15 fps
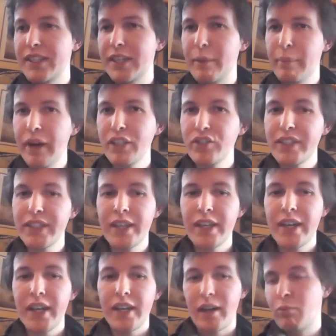a pi tree.
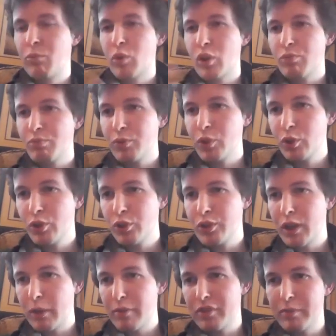You can use
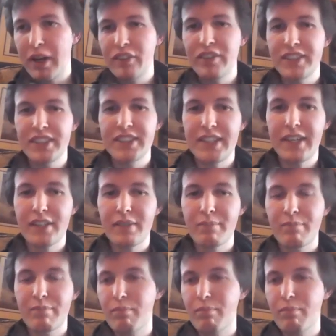arbitrary pi trees as state.